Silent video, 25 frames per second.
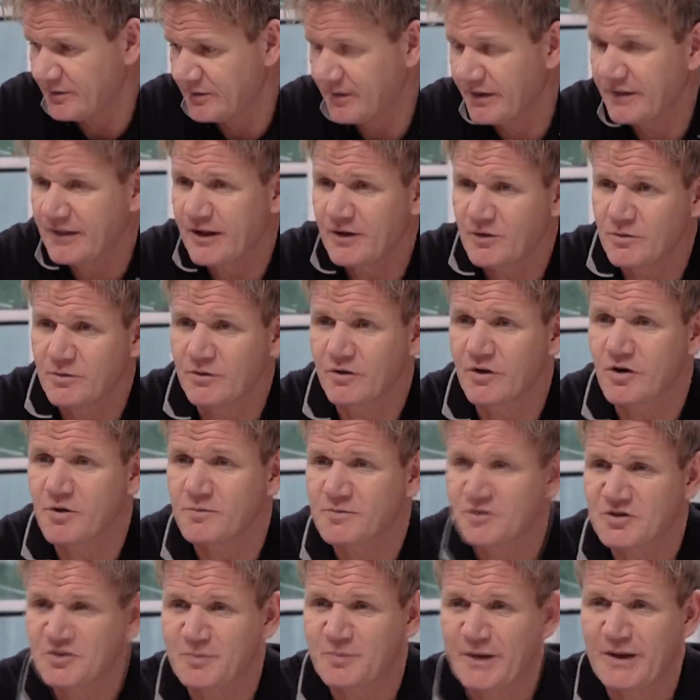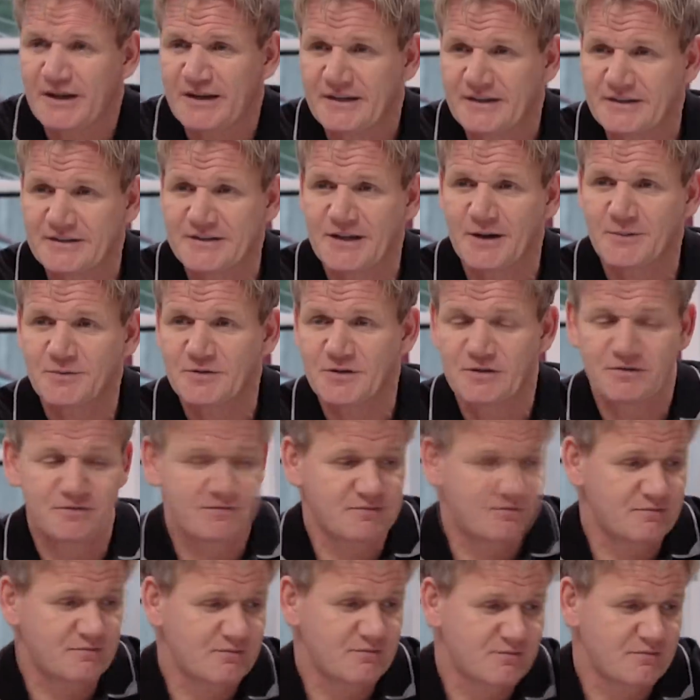you'd think that you've got up to speed in terms of
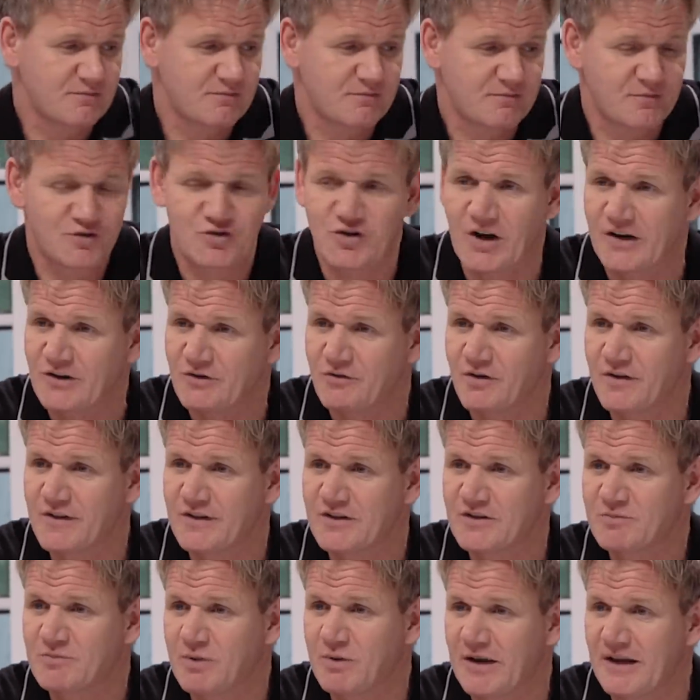trying to run this